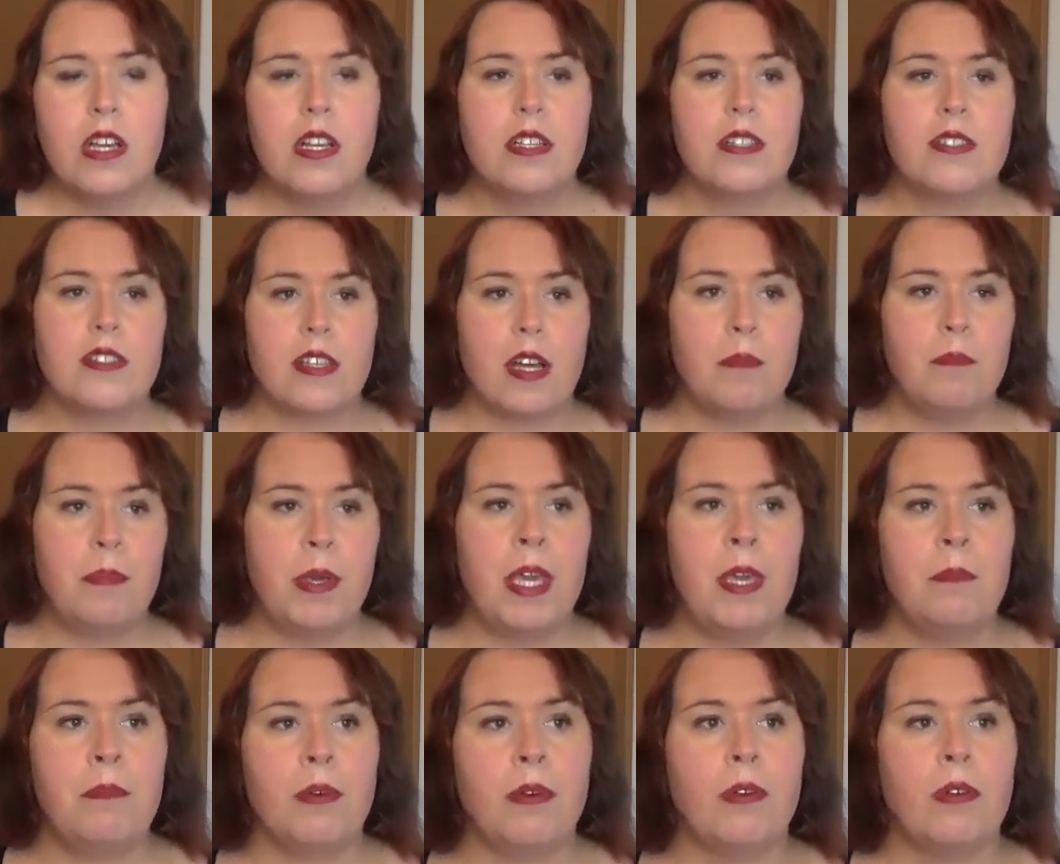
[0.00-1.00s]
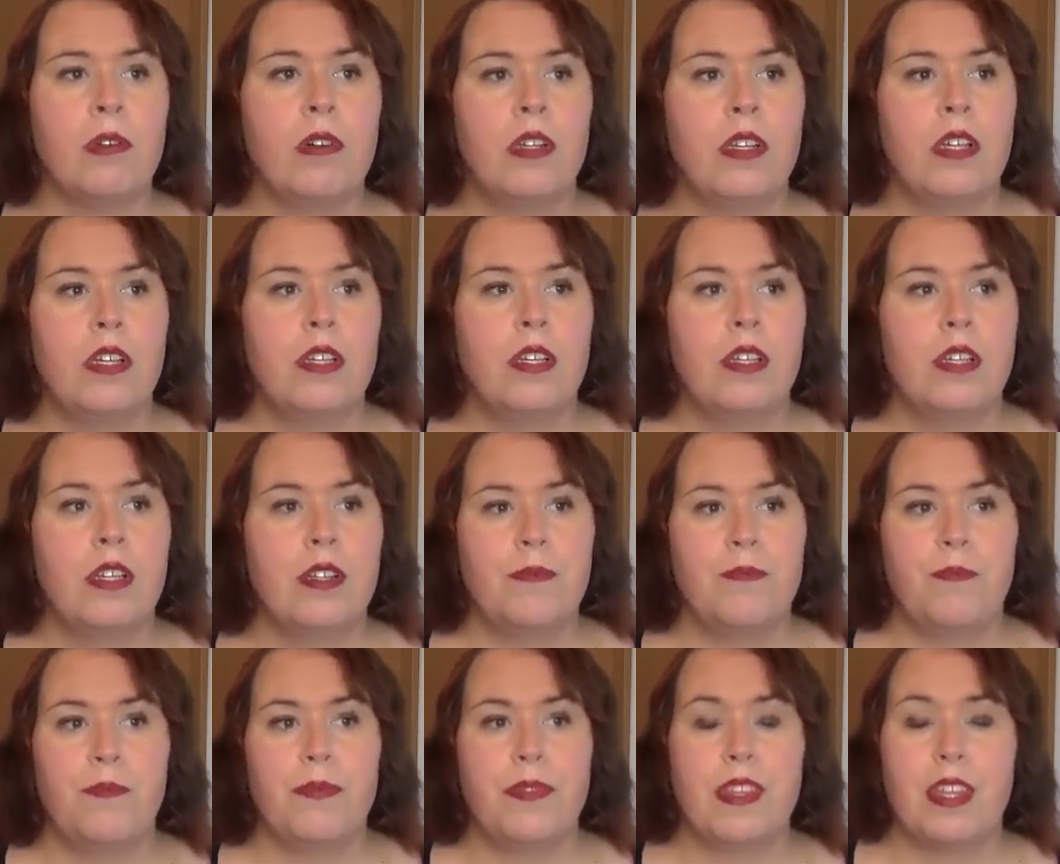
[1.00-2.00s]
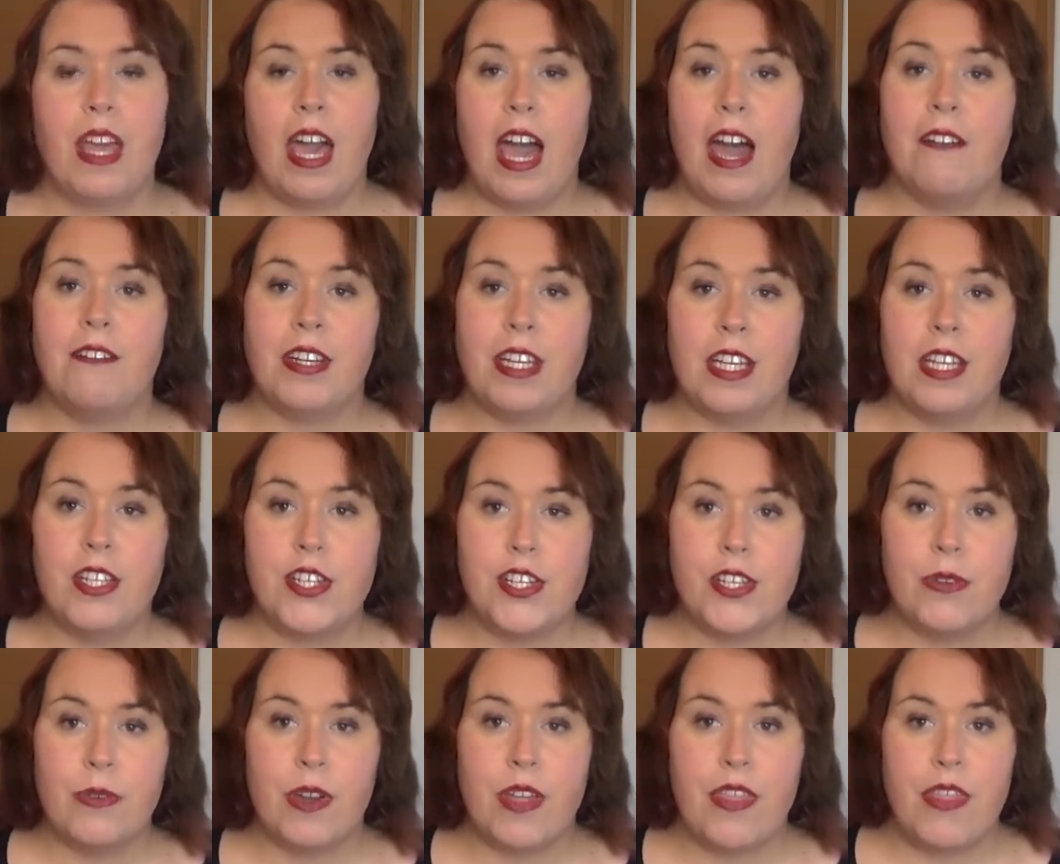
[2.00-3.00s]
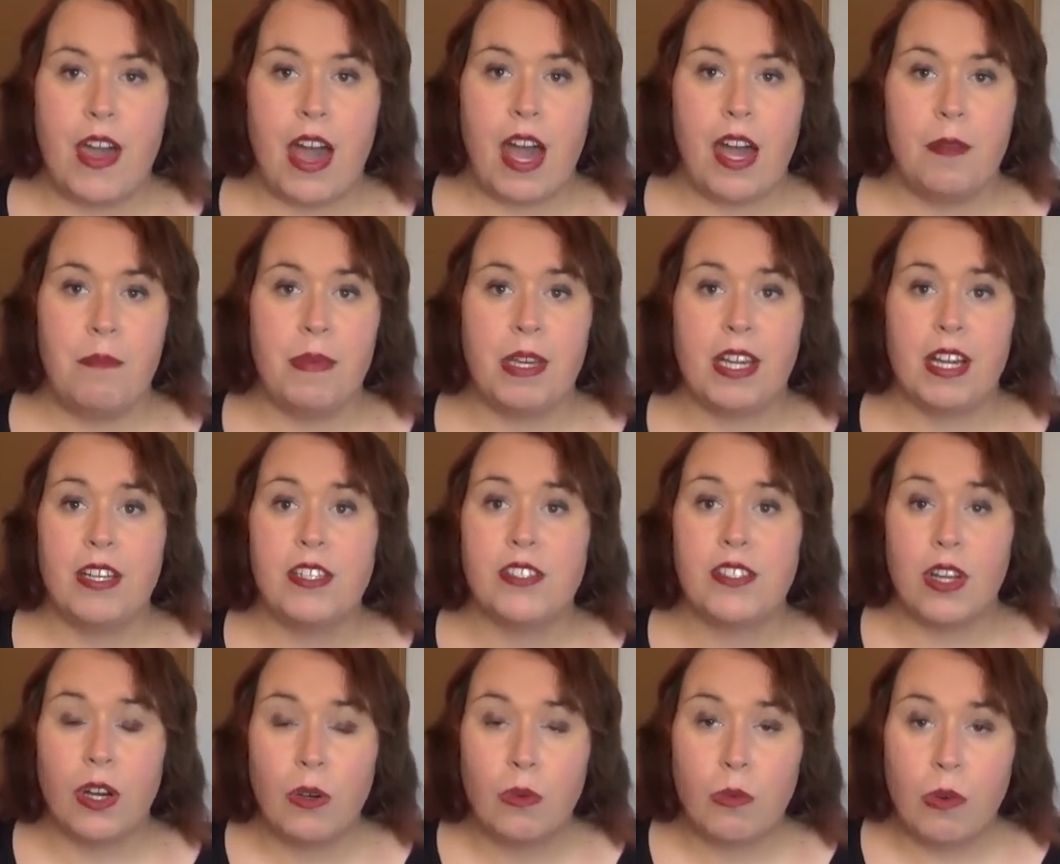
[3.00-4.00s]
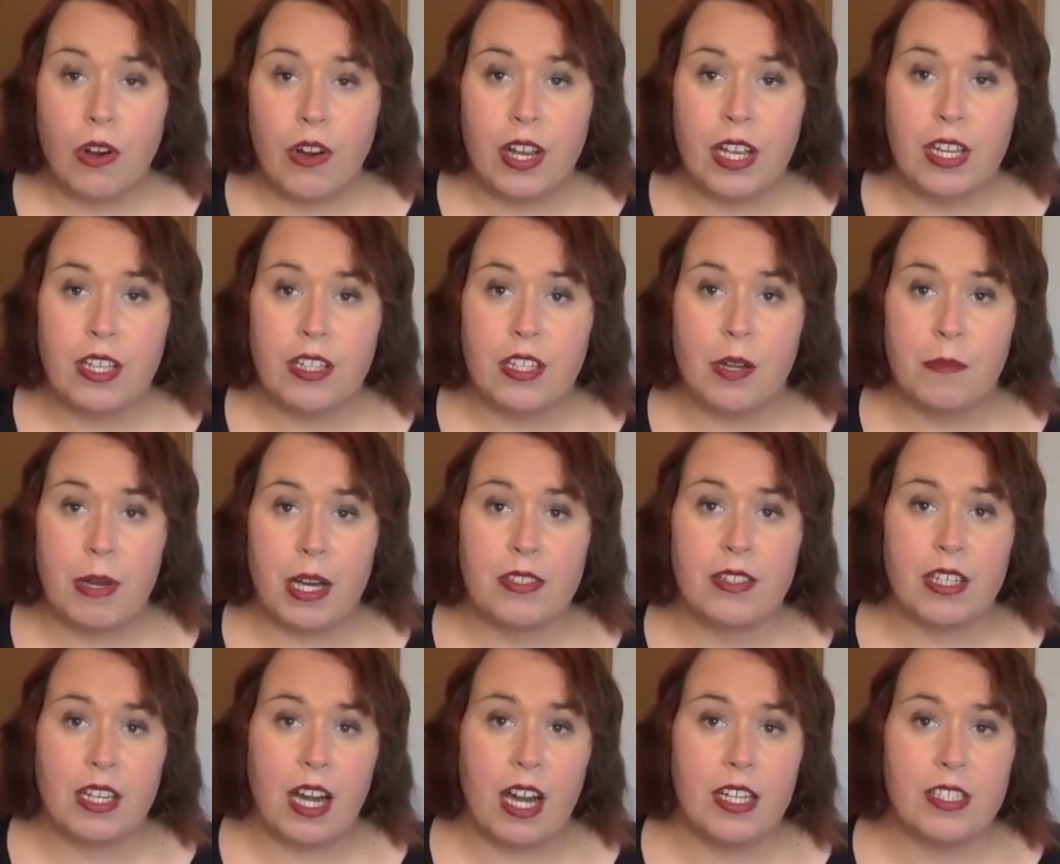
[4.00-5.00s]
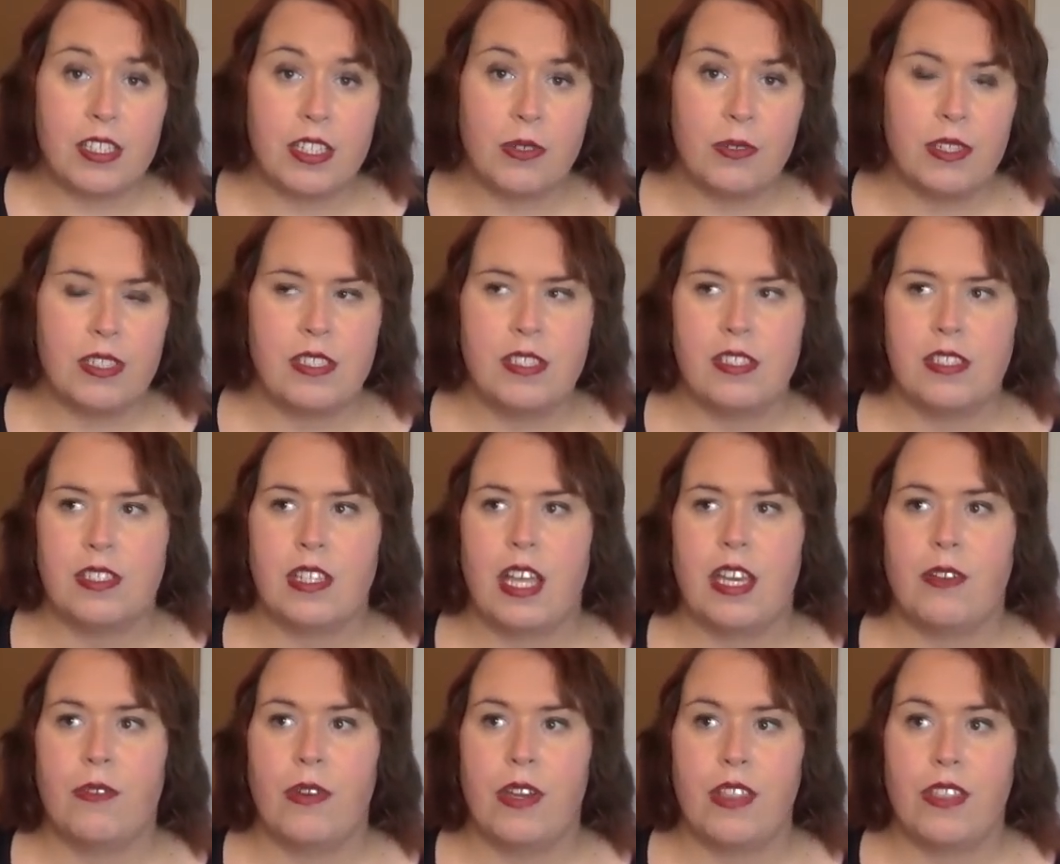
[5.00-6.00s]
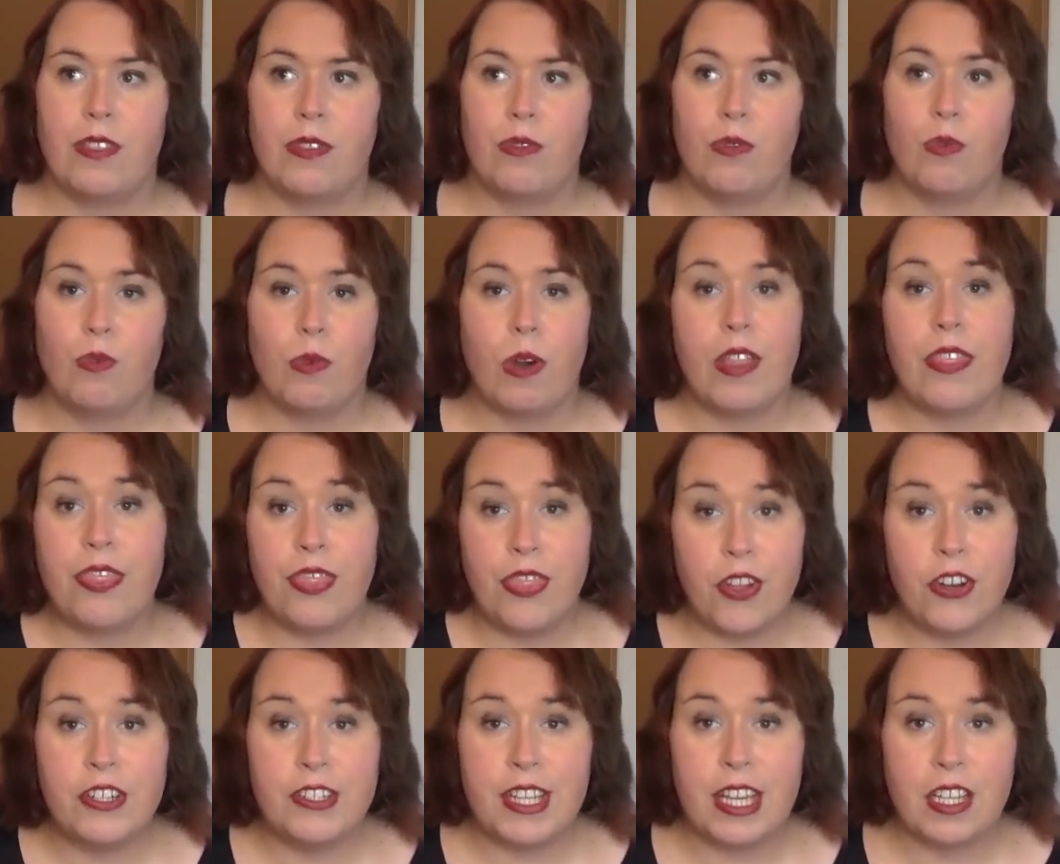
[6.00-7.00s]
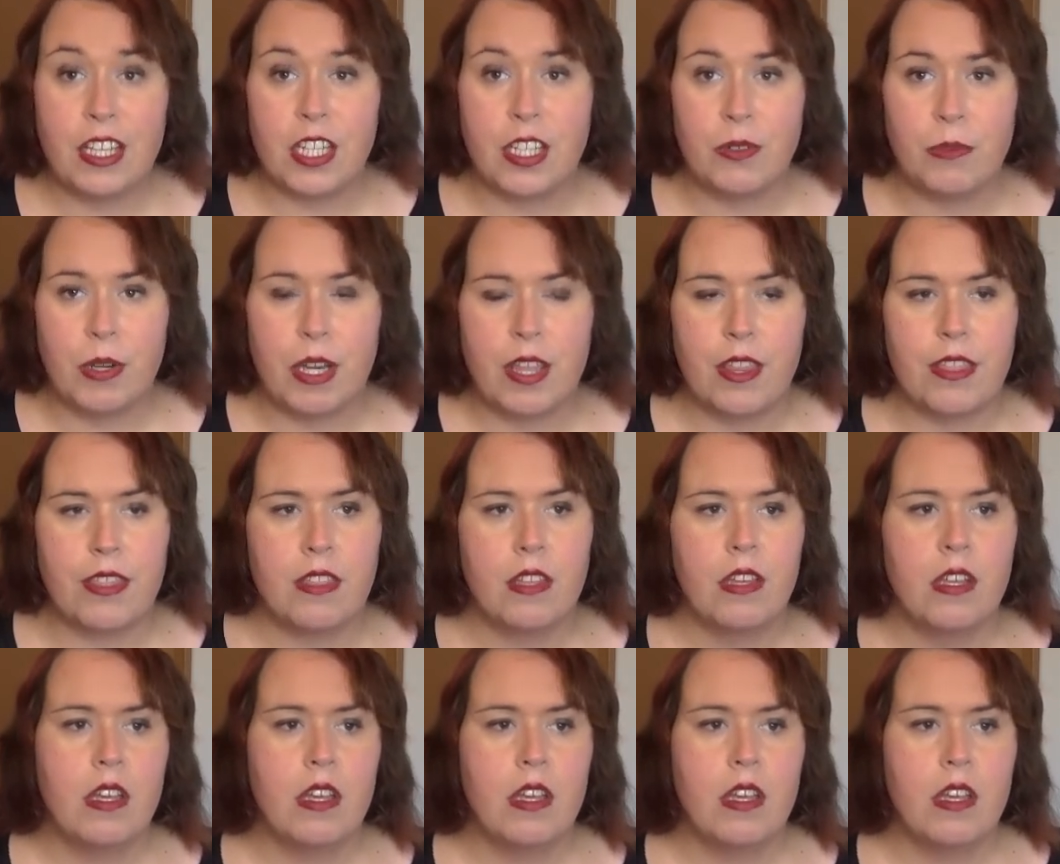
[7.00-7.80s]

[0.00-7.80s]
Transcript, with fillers: Some people have an issue with that because they're worried about the consequences, like with what they're dealing with.